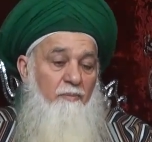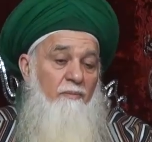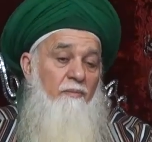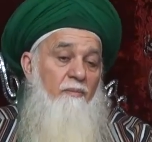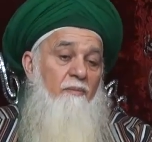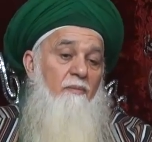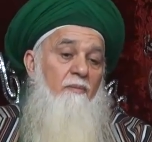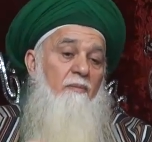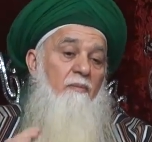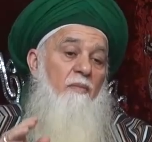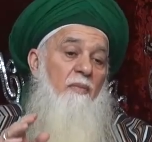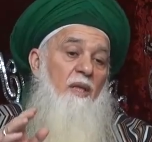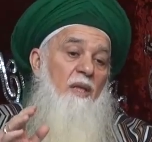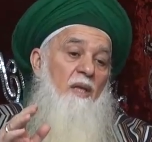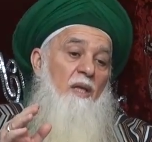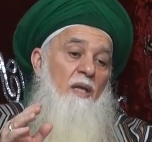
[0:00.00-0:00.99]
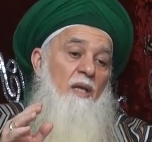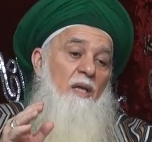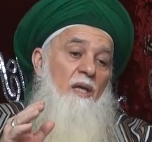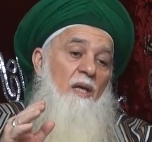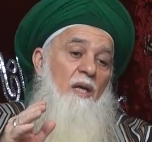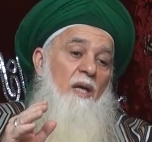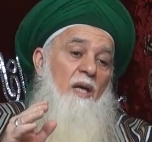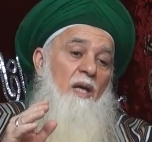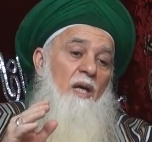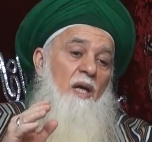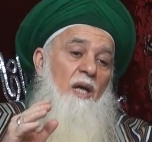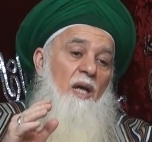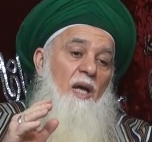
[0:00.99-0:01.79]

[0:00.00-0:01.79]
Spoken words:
(no one is talking)